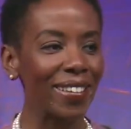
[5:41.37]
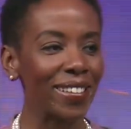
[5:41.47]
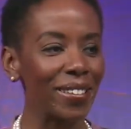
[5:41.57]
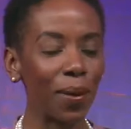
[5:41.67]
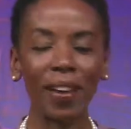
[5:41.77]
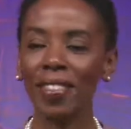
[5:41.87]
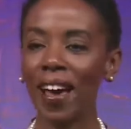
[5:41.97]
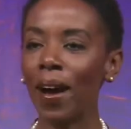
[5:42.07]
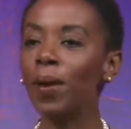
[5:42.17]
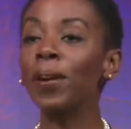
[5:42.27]
So I
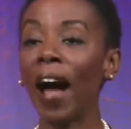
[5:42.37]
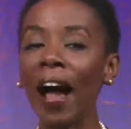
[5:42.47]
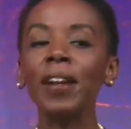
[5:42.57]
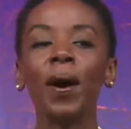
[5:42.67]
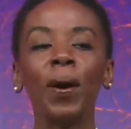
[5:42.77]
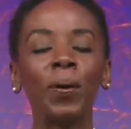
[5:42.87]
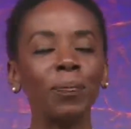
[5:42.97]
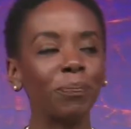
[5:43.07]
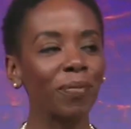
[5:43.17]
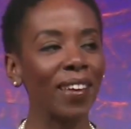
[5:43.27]
thought, oh, I know,
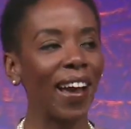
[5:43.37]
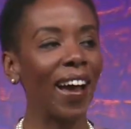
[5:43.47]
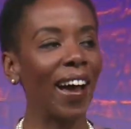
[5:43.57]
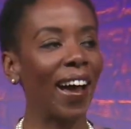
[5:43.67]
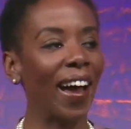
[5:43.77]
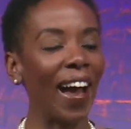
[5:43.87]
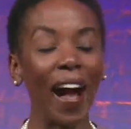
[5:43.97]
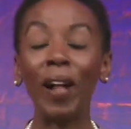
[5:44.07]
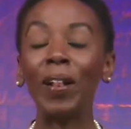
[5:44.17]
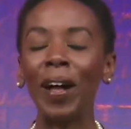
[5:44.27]

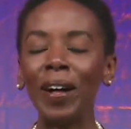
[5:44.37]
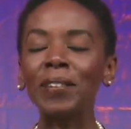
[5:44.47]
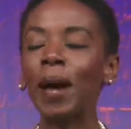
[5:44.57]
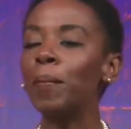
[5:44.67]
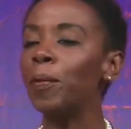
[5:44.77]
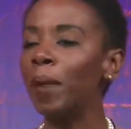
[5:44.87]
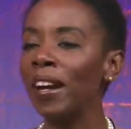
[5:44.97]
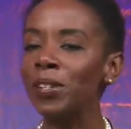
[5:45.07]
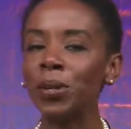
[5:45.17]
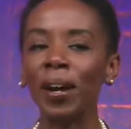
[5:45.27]
I'll double
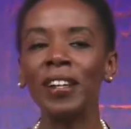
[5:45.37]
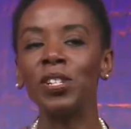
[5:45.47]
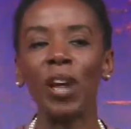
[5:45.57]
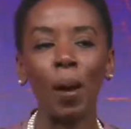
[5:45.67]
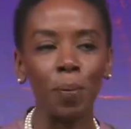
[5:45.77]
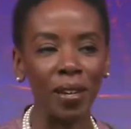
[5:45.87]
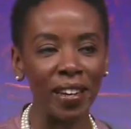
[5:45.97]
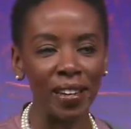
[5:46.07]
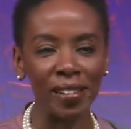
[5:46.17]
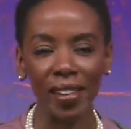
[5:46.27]
major in
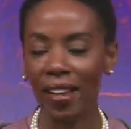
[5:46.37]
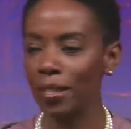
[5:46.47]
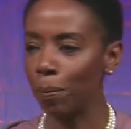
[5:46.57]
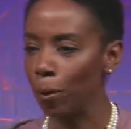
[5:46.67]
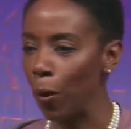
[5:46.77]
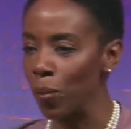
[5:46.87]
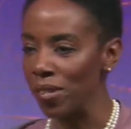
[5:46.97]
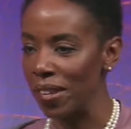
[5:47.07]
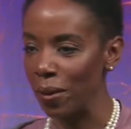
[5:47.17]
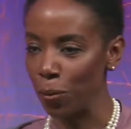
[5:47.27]
Japanese and
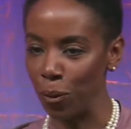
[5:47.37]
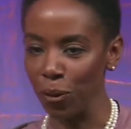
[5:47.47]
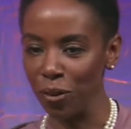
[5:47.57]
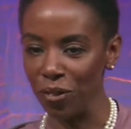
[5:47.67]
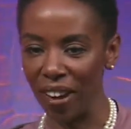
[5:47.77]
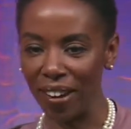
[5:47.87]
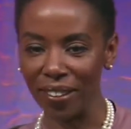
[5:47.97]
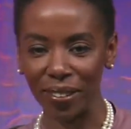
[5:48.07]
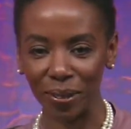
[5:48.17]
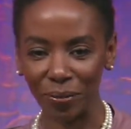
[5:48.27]
diplomacy and world
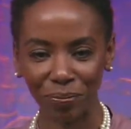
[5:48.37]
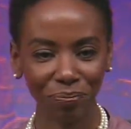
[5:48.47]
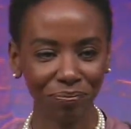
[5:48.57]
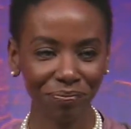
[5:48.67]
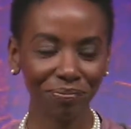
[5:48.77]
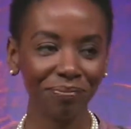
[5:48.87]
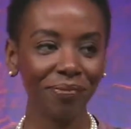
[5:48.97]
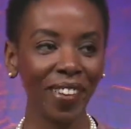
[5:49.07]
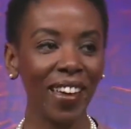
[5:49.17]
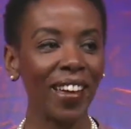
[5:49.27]
affairs.
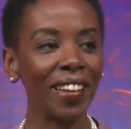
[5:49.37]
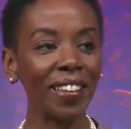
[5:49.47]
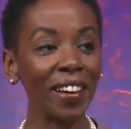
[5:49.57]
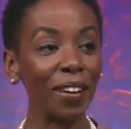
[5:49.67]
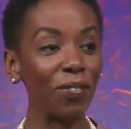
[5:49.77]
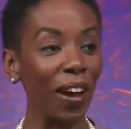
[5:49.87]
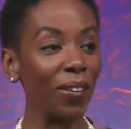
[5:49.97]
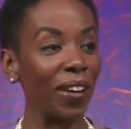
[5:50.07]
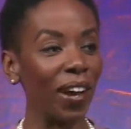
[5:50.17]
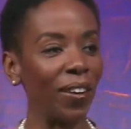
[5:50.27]
And then I
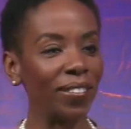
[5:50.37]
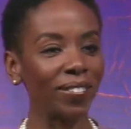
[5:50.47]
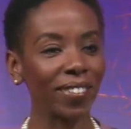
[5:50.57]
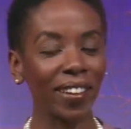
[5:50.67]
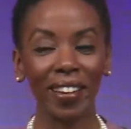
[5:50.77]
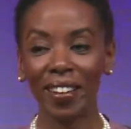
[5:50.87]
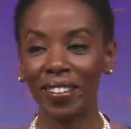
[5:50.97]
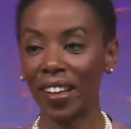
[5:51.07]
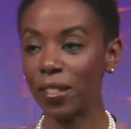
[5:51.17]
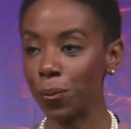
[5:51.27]
found out
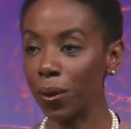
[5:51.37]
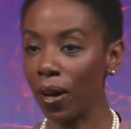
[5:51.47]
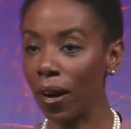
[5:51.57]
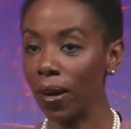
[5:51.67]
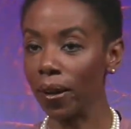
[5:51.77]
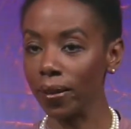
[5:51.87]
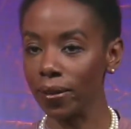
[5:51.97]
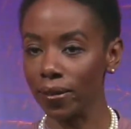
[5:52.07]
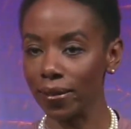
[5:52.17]
that's real hard.